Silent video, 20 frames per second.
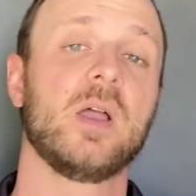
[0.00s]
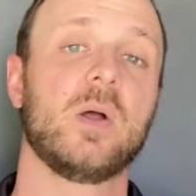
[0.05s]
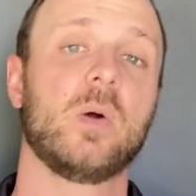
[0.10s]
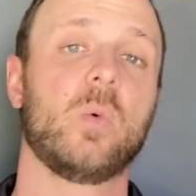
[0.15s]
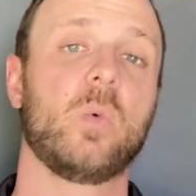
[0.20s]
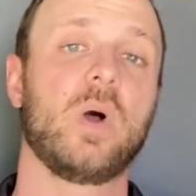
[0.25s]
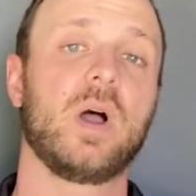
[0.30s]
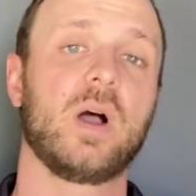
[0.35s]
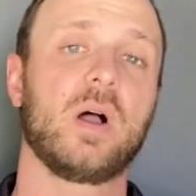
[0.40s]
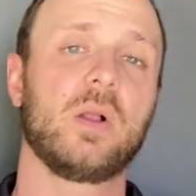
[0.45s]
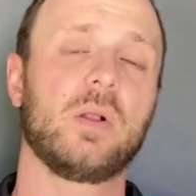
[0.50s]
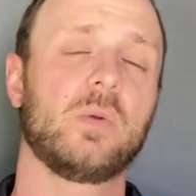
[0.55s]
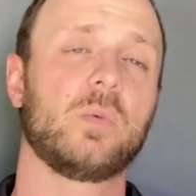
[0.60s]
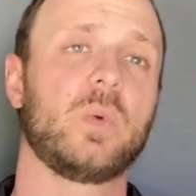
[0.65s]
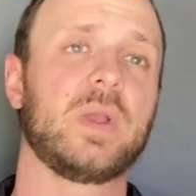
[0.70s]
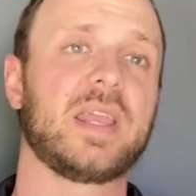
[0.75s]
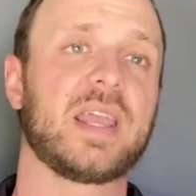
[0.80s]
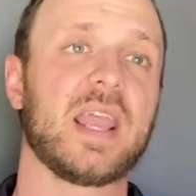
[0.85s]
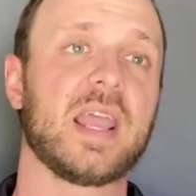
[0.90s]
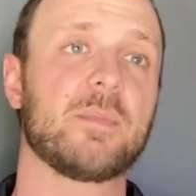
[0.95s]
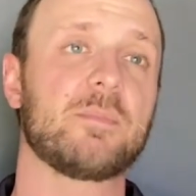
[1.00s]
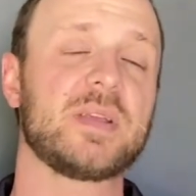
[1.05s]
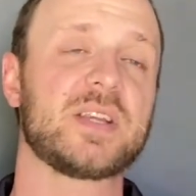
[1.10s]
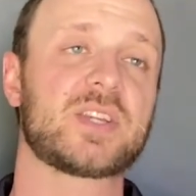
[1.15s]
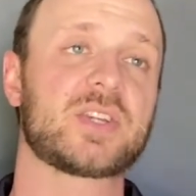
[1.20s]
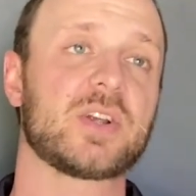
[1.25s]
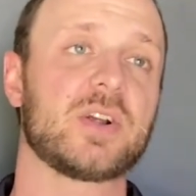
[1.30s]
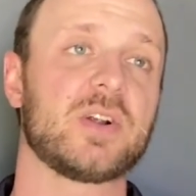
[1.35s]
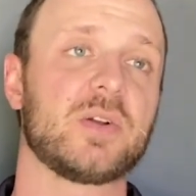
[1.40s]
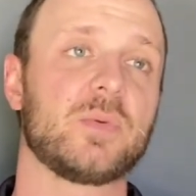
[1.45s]
Well, we can't be
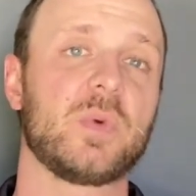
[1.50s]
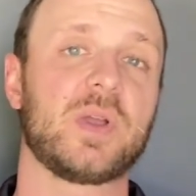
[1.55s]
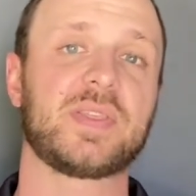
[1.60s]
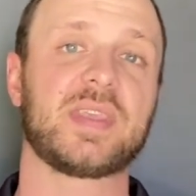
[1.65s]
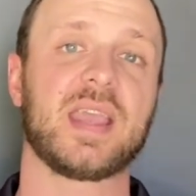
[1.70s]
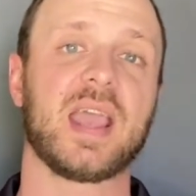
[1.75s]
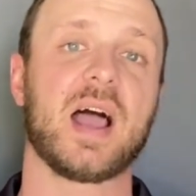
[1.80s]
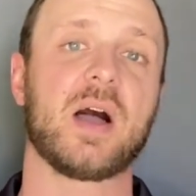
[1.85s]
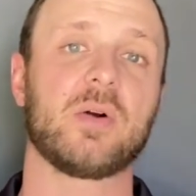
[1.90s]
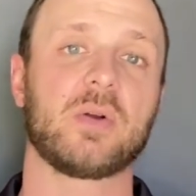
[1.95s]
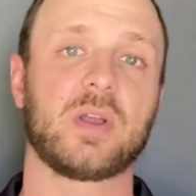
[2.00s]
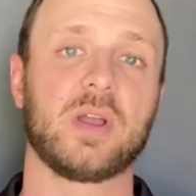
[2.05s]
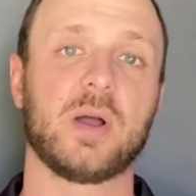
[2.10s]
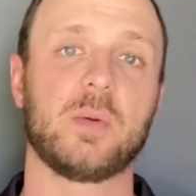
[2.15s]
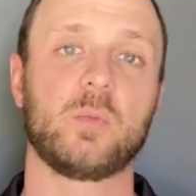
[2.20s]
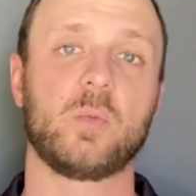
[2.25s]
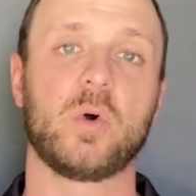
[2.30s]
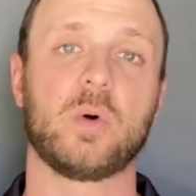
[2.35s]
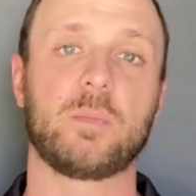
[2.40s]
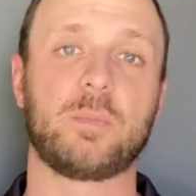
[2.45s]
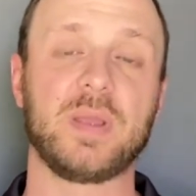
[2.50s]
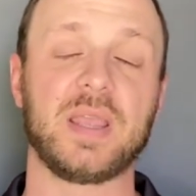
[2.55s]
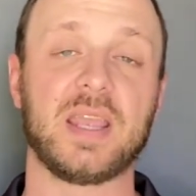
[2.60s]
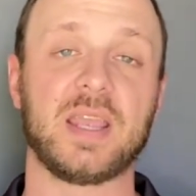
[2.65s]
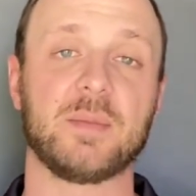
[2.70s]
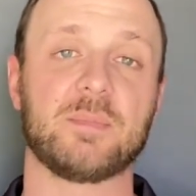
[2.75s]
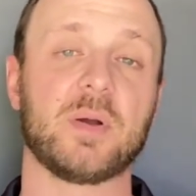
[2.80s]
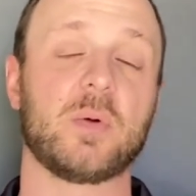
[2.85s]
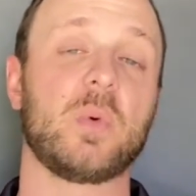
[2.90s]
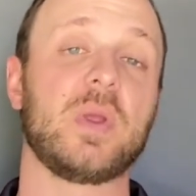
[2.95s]
certain what the outcome will be,
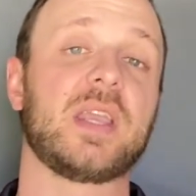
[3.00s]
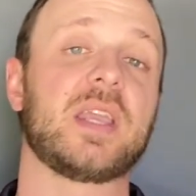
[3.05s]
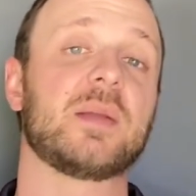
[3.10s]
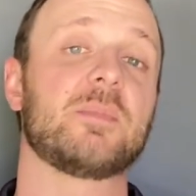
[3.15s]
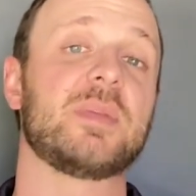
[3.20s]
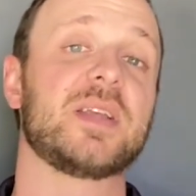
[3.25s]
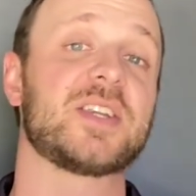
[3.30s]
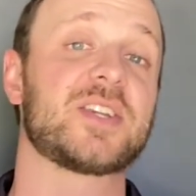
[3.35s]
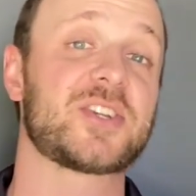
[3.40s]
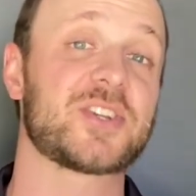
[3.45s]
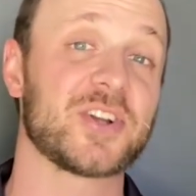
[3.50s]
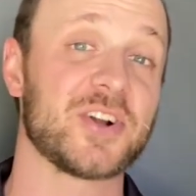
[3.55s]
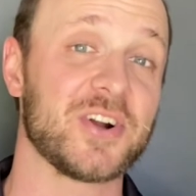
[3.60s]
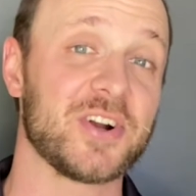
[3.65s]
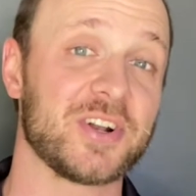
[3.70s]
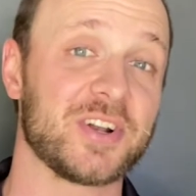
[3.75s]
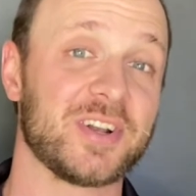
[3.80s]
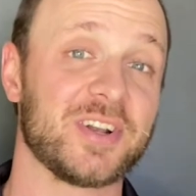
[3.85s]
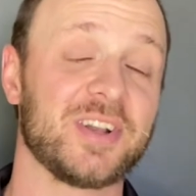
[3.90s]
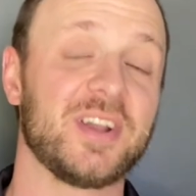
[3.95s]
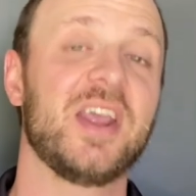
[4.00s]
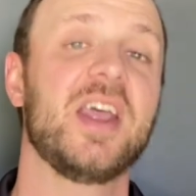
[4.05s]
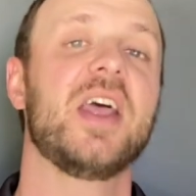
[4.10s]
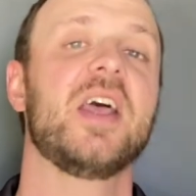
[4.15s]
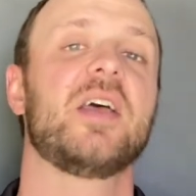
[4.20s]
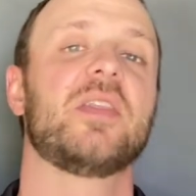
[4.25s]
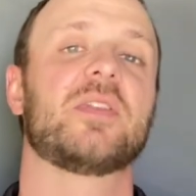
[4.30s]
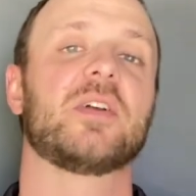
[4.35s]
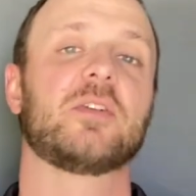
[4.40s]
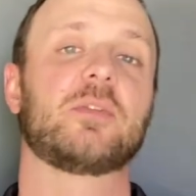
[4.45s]
but we can be certain
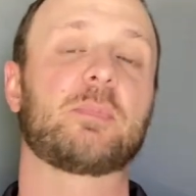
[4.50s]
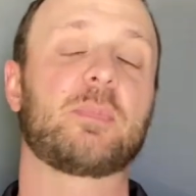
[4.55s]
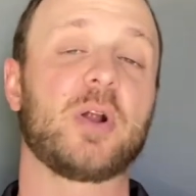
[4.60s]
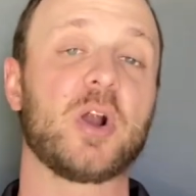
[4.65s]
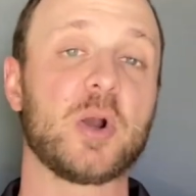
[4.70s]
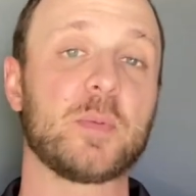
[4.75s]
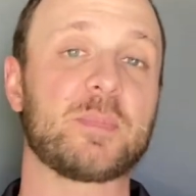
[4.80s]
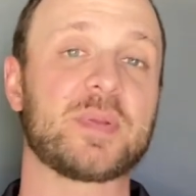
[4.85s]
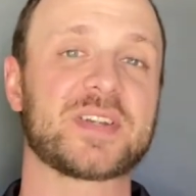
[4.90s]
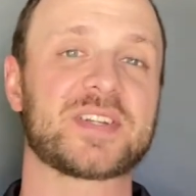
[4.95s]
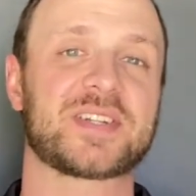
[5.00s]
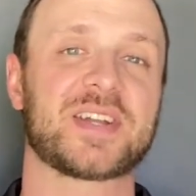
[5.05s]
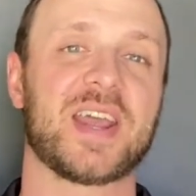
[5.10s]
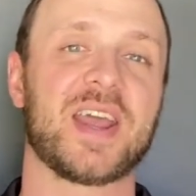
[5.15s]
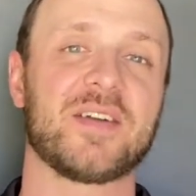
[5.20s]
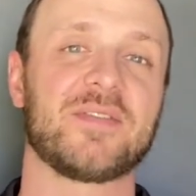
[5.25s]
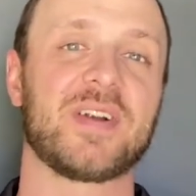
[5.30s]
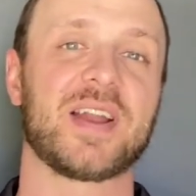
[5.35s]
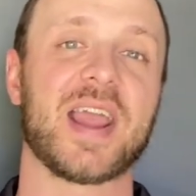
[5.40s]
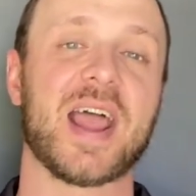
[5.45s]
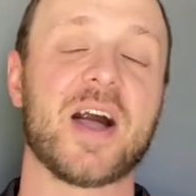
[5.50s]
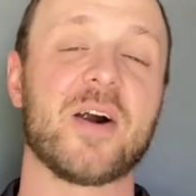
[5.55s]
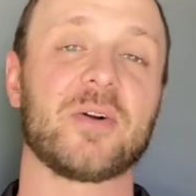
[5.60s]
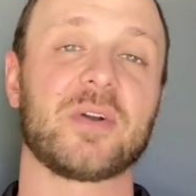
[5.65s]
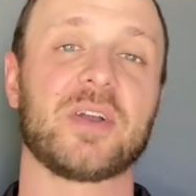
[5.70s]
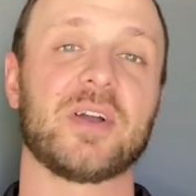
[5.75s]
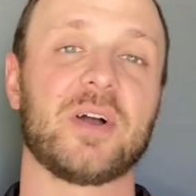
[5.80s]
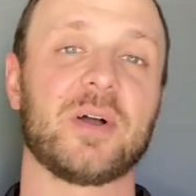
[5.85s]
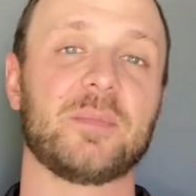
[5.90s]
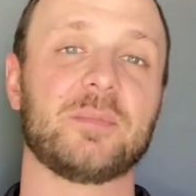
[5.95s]
there's purpose to every
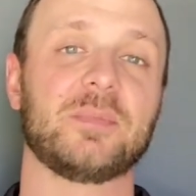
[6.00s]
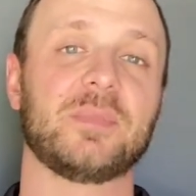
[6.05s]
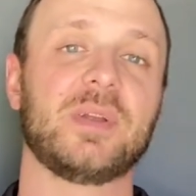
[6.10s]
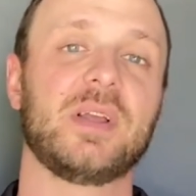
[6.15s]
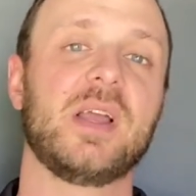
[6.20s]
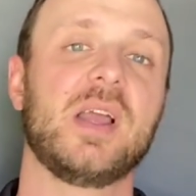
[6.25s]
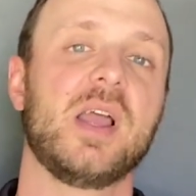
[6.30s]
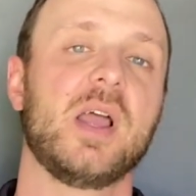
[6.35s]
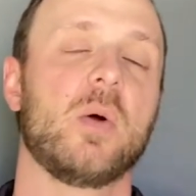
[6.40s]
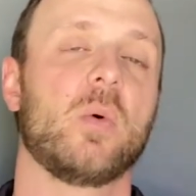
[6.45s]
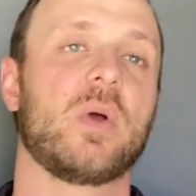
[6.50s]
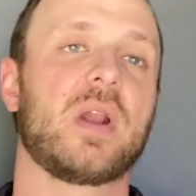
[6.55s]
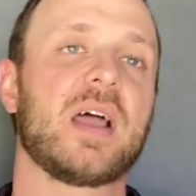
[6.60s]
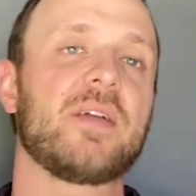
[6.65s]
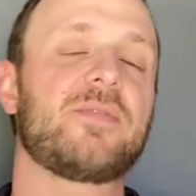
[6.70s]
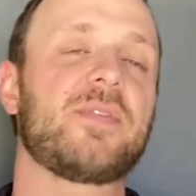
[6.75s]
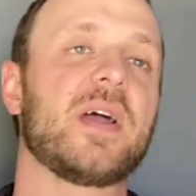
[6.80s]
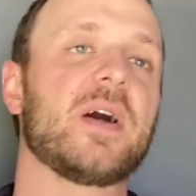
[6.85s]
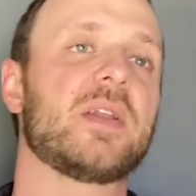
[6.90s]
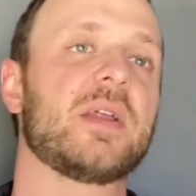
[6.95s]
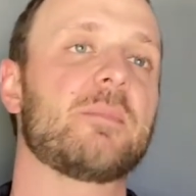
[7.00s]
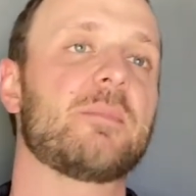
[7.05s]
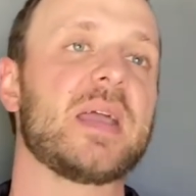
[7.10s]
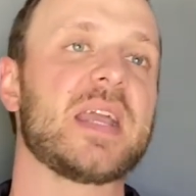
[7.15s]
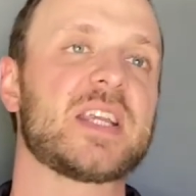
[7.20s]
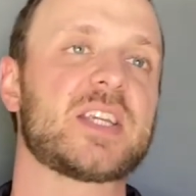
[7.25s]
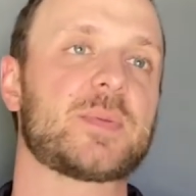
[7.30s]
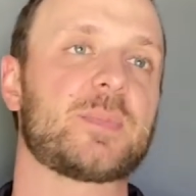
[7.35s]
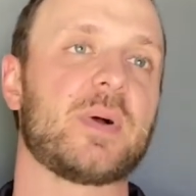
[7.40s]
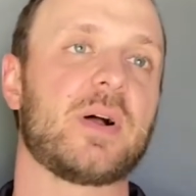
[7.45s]
outcome. When I failed at
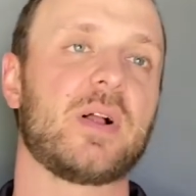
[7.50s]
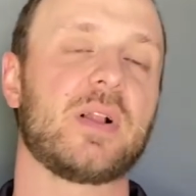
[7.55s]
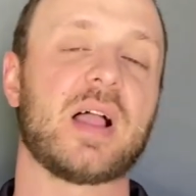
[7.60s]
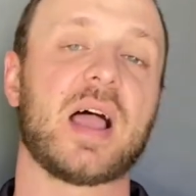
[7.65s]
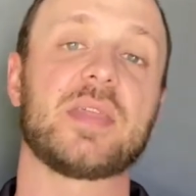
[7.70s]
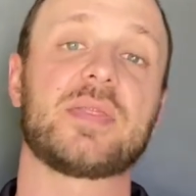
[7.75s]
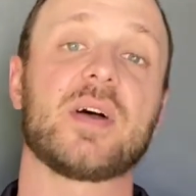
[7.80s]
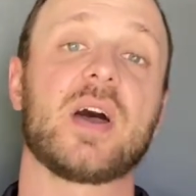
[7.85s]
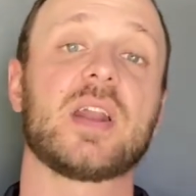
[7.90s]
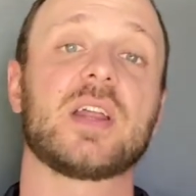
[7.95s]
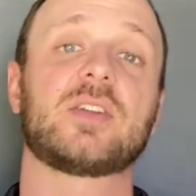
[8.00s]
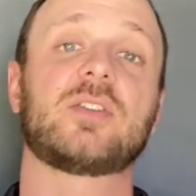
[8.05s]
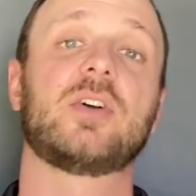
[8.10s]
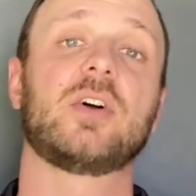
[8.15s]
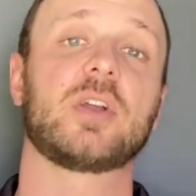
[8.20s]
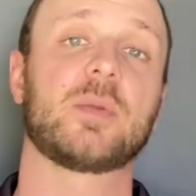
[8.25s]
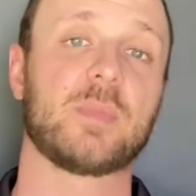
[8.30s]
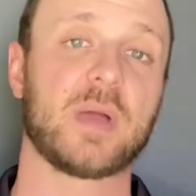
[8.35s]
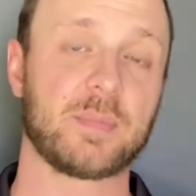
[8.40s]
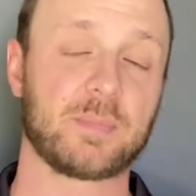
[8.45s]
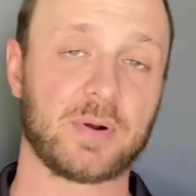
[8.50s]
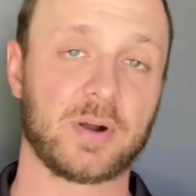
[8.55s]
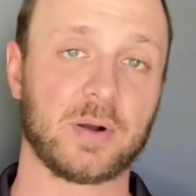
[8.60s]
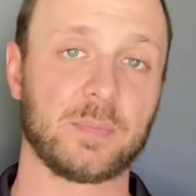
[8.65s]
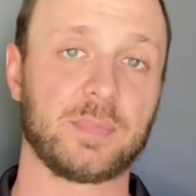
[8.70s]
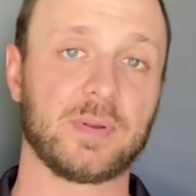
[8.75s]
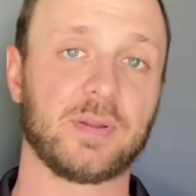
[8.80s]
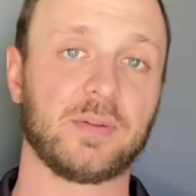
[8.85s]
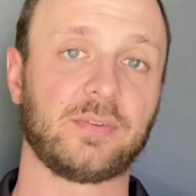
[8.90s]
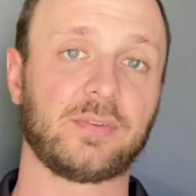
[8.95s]
baseball, I thought it took my
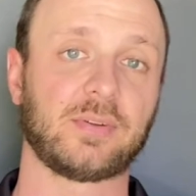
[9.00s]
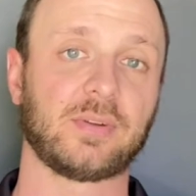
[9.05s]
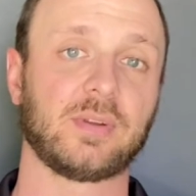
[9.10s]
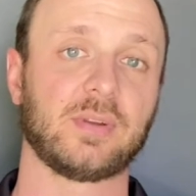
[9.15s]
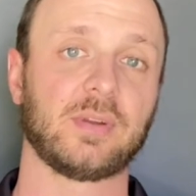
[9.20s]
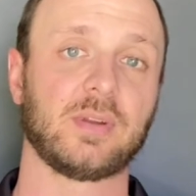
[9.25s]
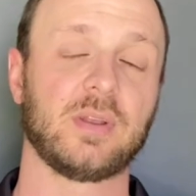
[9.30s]
purpose.